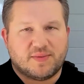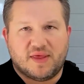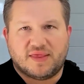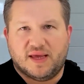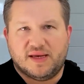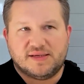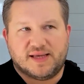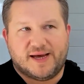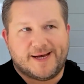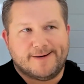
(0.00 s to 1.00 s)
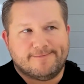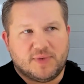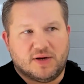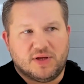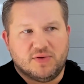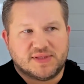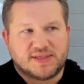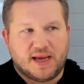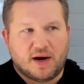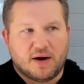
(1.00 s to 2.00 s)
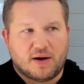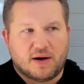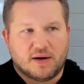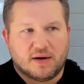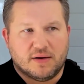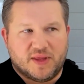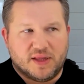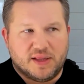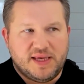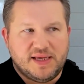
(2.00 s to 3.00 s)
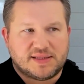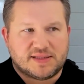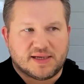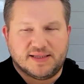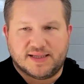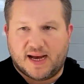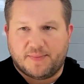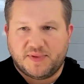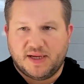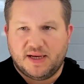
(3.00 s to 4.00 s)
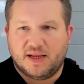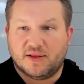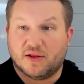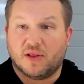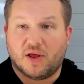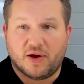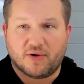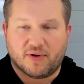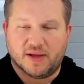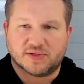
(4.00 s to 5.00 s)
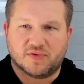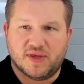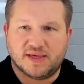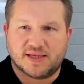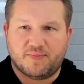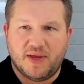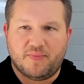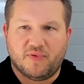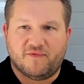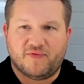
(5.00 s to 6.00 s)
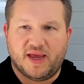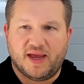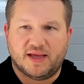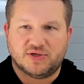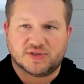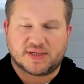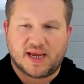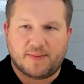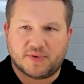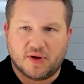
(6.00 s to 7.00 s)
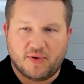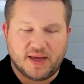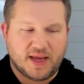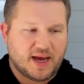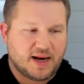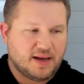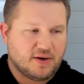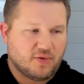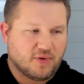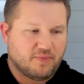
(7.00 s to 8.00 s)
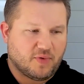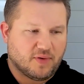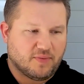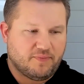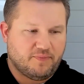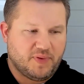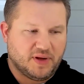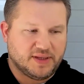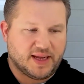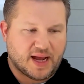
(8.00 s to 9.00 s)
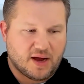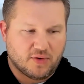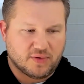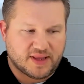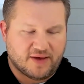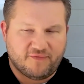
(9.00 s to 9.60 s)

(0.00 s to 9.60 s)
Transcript: of the things that you would say are the least adopted in the long run? So things that people, if they had just kept going at it or building out that